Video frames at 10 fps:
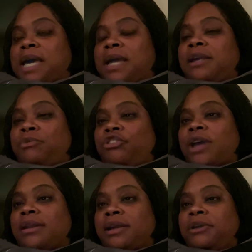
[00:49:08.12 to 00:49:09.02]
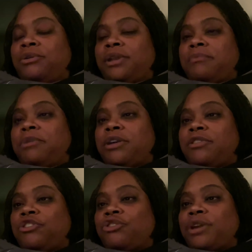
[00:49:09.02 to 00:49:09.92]
And he was shot and killed in the middle of
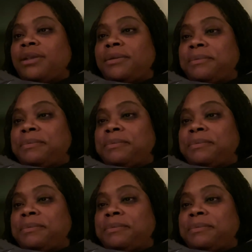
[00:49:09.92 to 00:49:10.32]
the street.